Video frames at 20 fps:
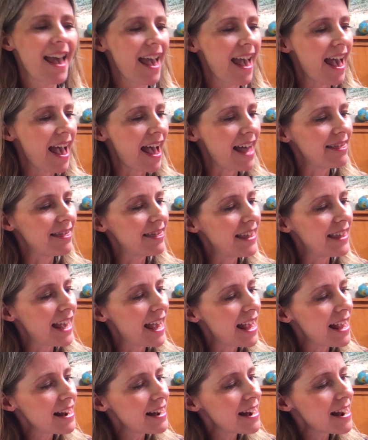And
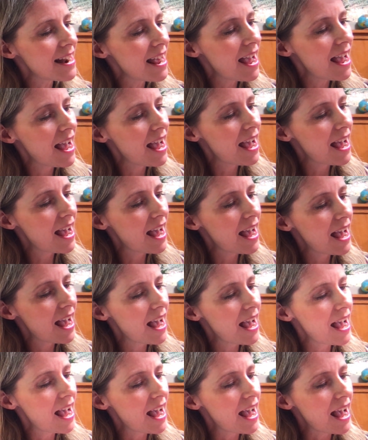then
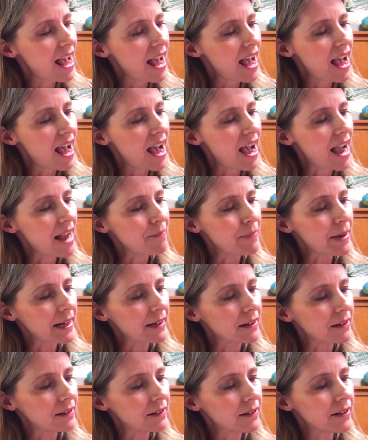I made a
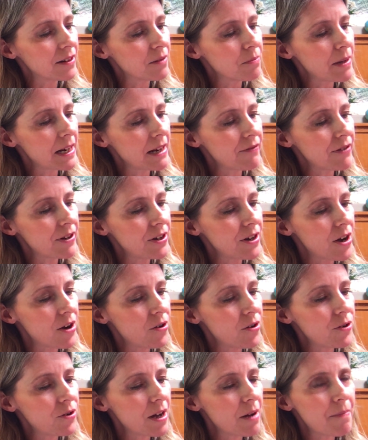little bit of a
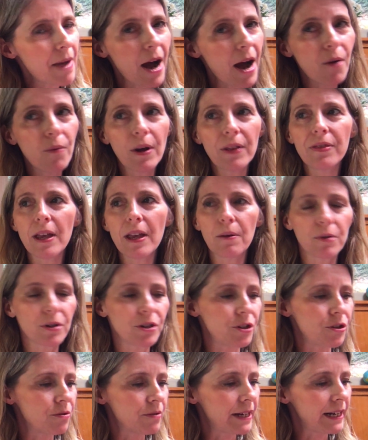note about what they were
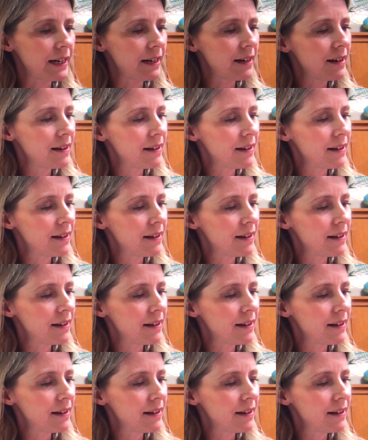doing.